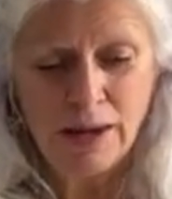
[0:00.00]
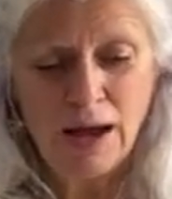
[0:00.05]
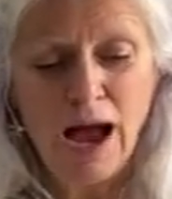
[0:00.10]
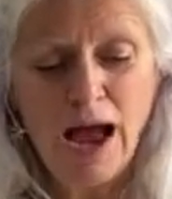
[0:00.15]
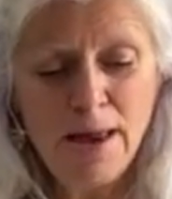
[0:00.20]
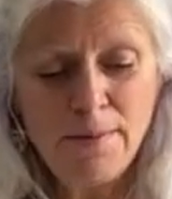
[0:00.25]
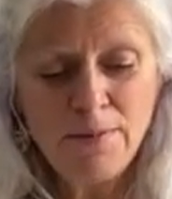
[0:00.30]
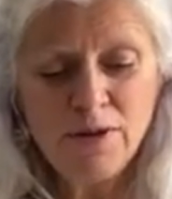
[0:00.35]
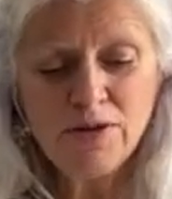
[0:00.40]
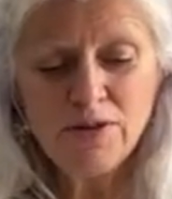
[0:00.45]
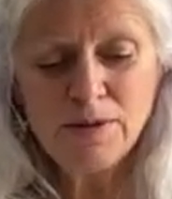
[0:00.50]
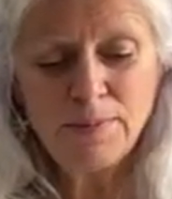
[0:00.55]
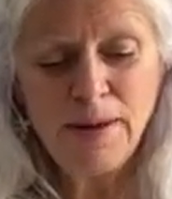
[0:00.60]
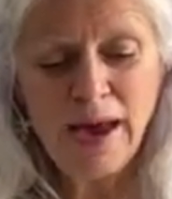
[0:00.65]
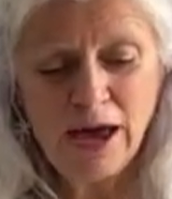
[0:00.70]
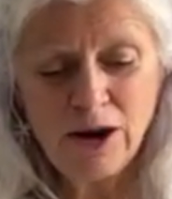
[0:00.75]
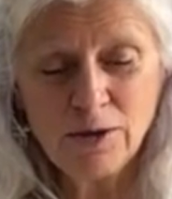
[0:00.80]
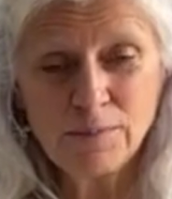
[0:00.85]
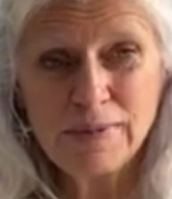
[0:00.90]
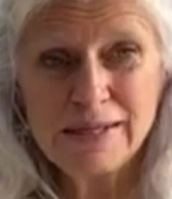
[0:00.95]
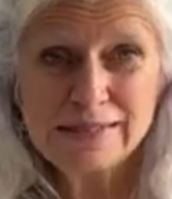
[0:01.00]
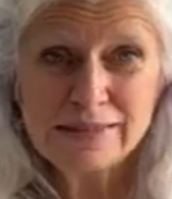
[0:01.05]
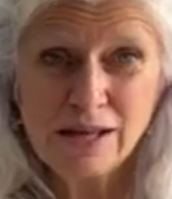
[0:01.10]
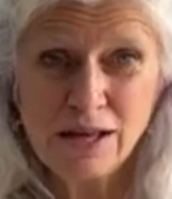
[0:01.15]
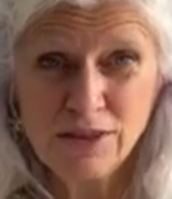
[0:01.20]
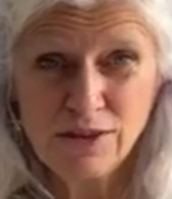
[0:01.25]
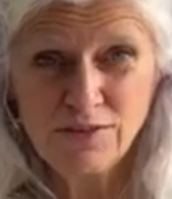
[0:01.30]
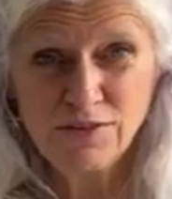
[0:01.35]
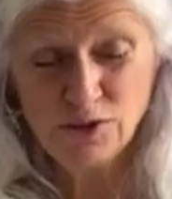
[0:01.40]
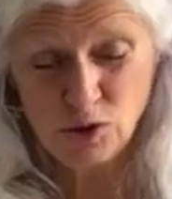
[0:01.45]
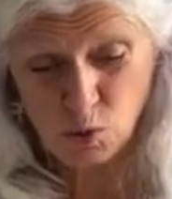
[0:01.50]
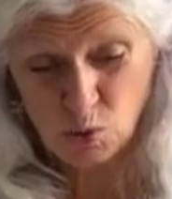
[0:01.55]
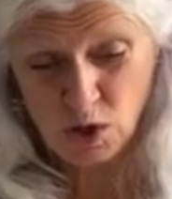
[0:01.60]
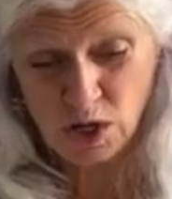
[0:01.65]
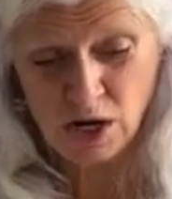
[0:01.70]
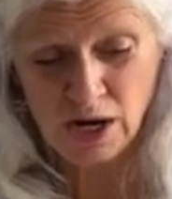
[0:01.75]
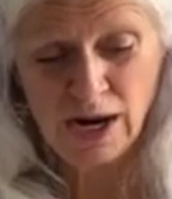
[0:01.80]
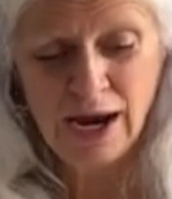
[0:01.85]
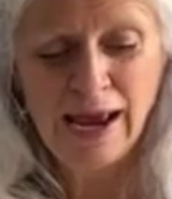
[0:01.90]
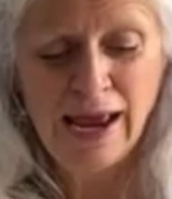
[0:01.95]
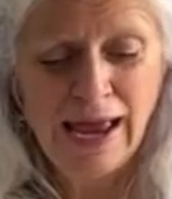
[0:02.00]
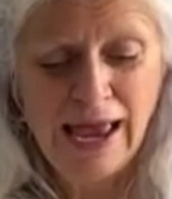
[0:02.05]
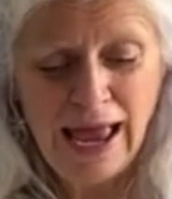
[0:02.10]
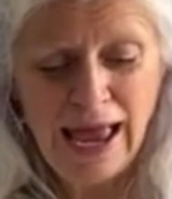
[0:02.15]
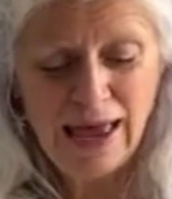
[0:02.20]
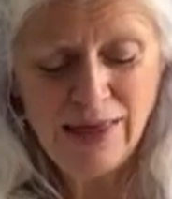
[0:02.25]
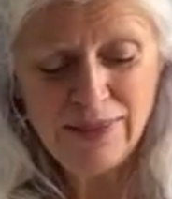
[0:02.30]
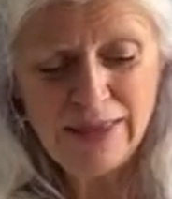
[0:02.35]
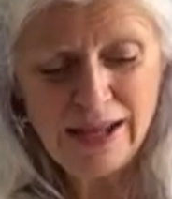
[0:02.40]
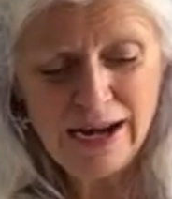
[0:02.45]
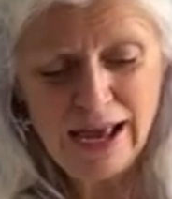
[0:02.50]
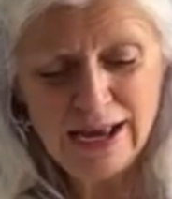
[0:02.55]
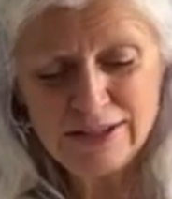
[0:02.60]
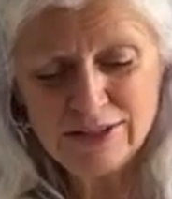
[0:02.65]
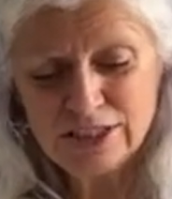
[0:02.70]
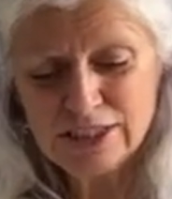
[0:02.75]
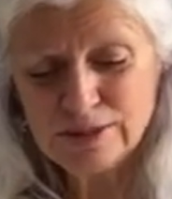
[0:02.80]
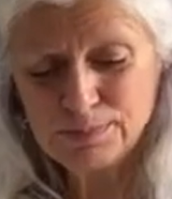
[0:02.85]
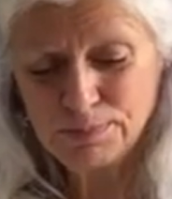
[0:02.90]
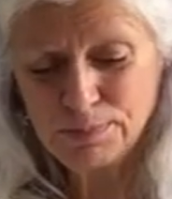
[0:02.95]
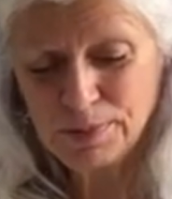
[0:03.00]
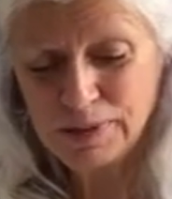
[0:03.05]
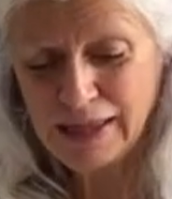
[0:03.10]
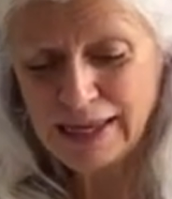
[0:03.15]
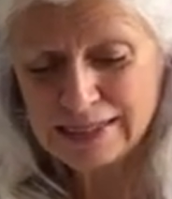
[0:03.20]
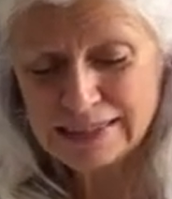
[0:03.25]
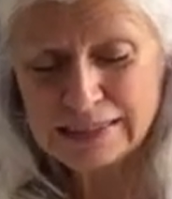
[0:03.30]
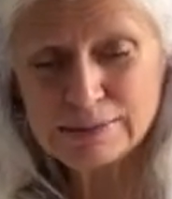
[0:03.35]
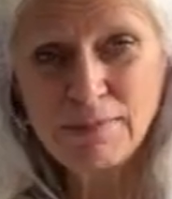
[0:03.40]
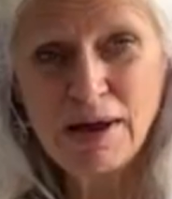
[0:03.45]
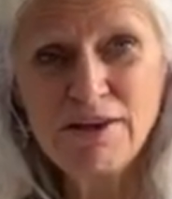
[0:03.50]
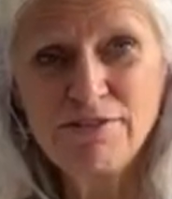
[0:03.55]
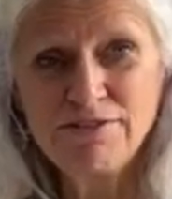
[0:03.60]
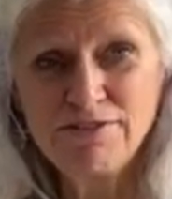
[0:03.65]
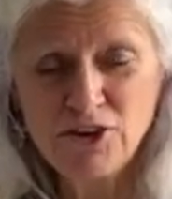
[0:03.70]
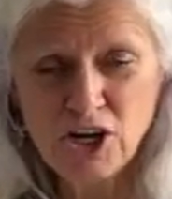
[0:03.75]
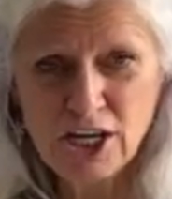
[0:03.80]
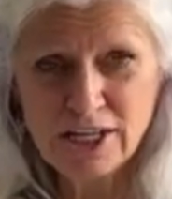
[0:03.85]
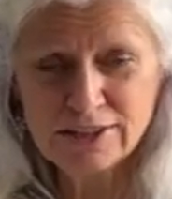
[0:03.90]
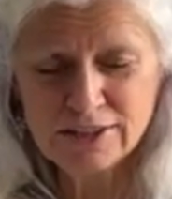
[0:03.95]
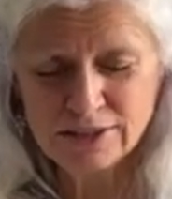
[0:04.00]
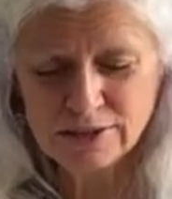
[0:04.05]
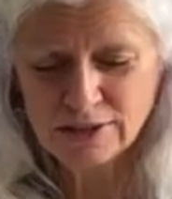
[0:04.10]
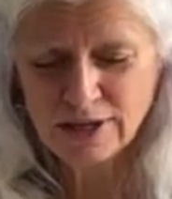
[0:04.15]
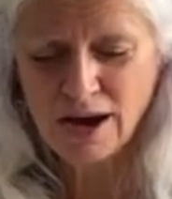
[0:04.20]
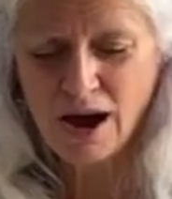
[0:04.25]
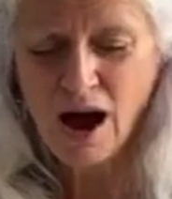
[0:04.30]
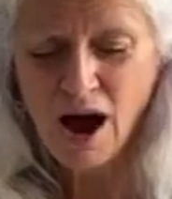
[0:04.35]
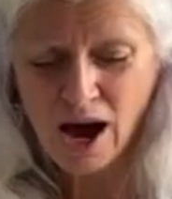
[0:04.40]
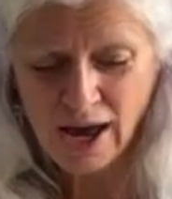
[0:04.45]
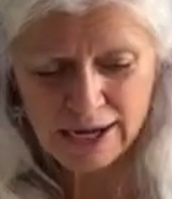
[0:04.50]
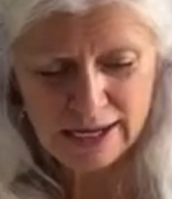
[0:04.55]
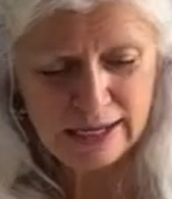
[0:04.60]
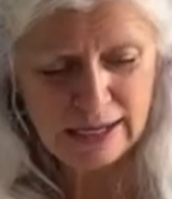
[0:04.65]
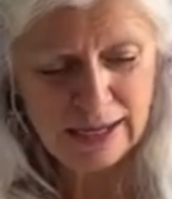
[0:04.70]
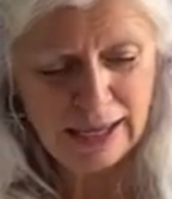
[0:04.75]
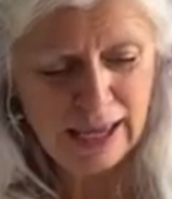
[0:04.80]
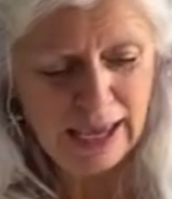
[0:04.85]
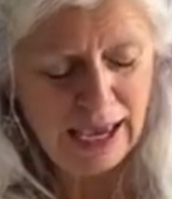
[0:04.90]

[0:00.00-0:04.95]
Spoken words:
I put the pattern piece on the floor and then I just place my foot on it.